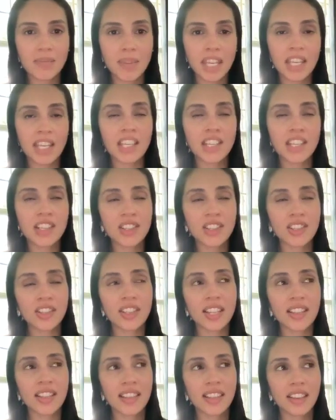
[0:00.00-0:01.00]
making sure
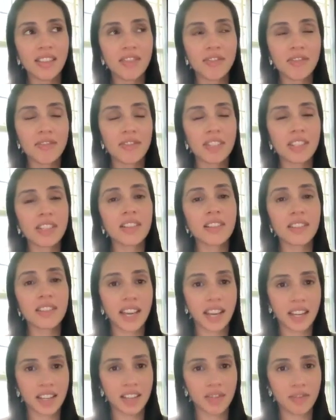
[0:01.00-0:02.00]
that they feel
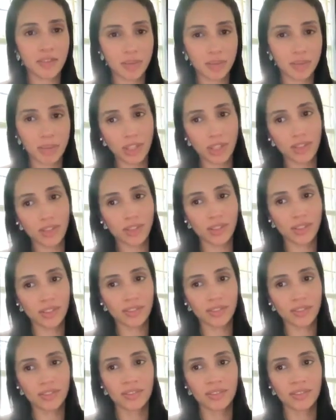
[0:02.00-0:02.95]
that from you.